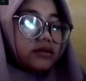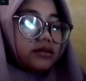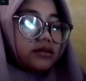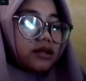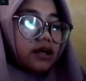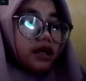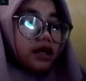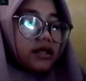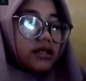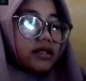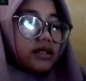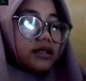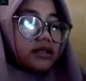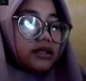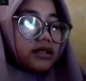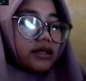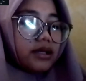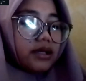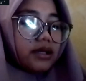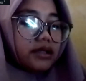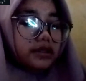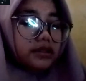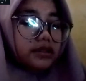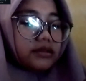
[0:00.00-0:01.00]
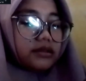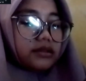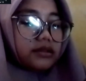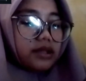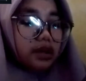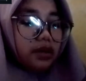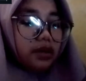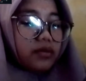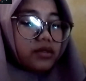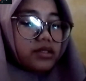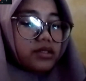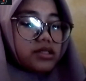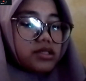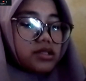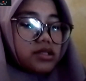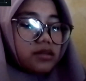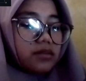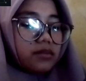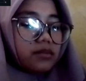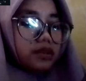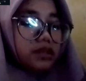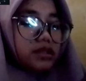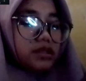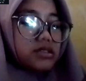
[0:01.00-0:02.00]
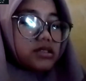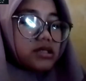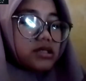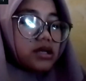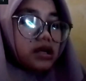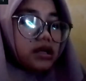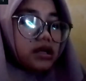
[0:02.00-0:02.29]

The Acala hack now resembles